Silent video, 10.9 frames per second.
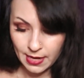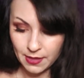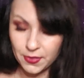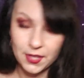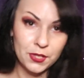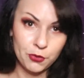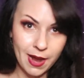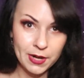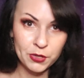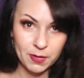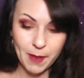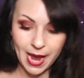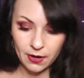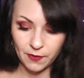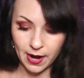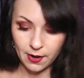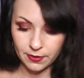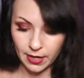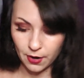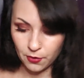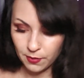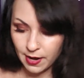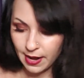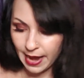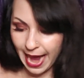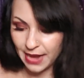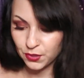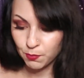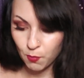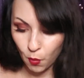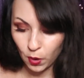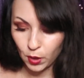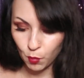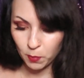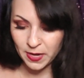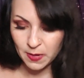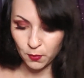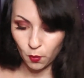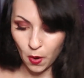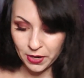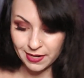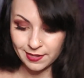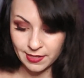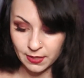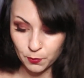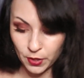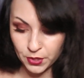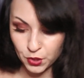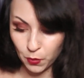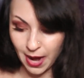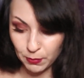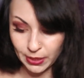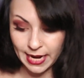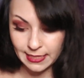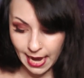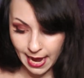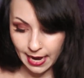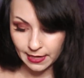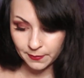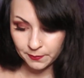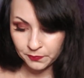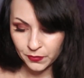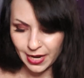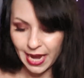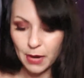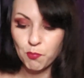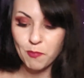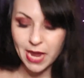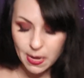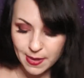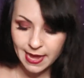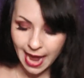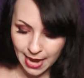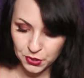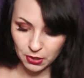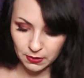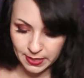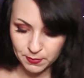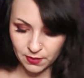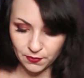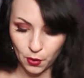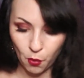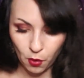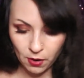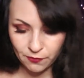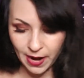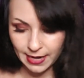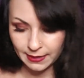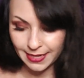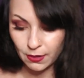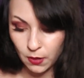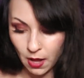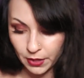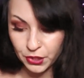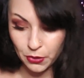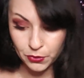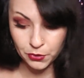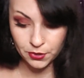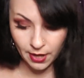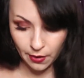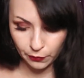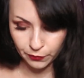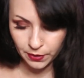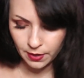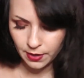This strategy backfired, though, as more and more people wanted to see the bridge where Emily had died, and maybe catch a glimpse of the horrifyingly clawed ghost herself.